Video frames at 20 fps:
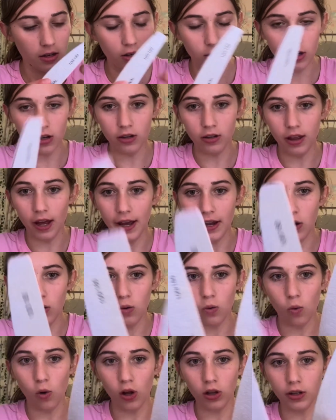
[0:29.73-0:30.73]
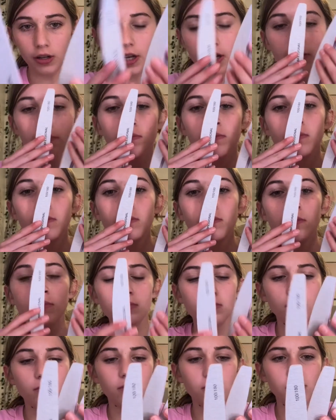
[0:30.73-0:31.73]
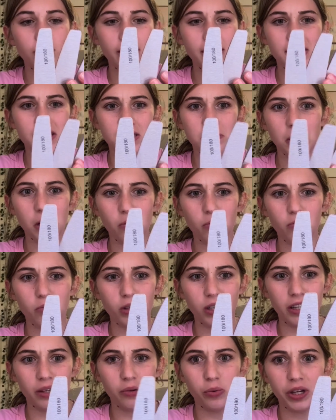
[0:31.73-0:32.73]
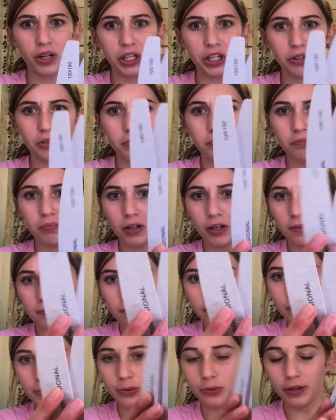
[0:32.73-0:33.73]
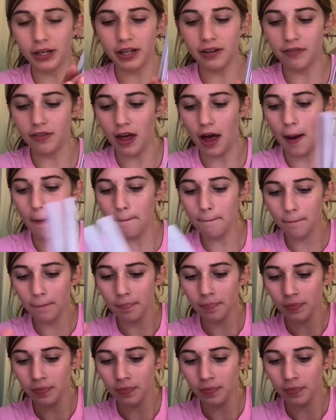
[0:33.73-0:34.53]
good like quality. They smell really weird, but three of them.